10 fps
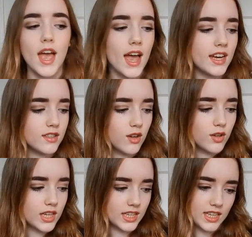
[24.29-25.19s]
And it's all
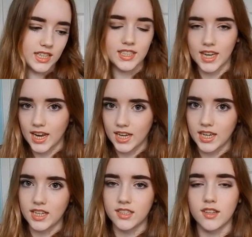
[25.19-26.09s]
like neat and tidy
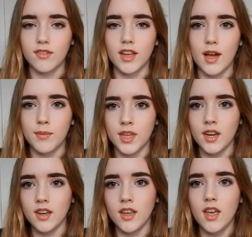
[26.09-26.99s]
and stuff like that, but then
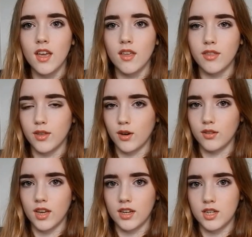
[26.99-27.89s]
I thought
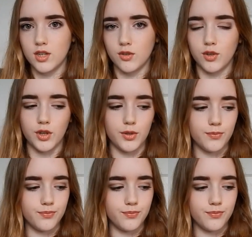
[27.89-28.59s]
that I'd show you